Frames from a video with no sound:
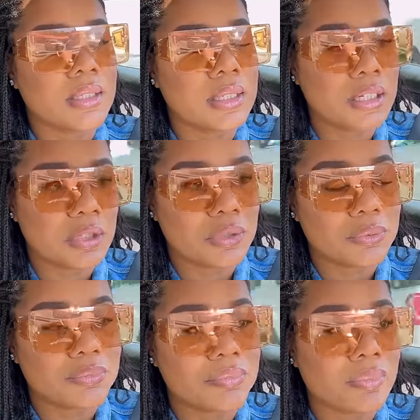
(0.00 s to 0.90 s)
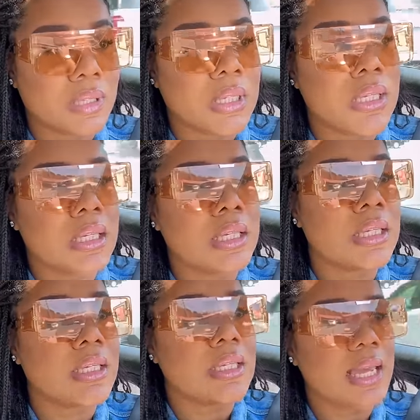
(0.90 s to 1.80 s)
Anywho.
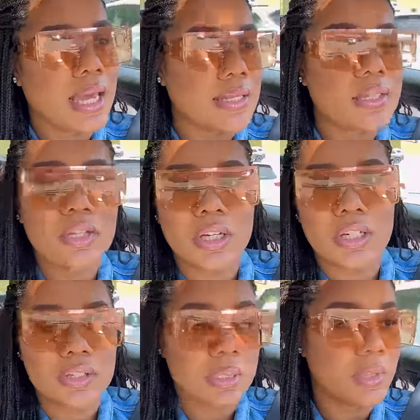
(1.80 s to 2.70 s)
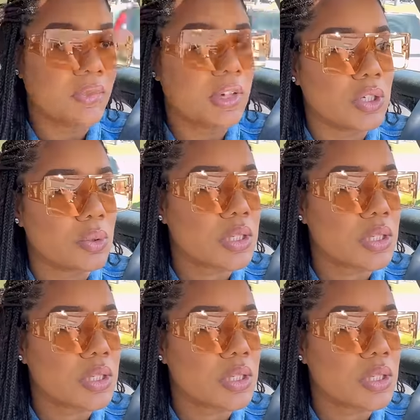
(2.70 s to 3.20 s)
Yeah, so you're going to do something for you.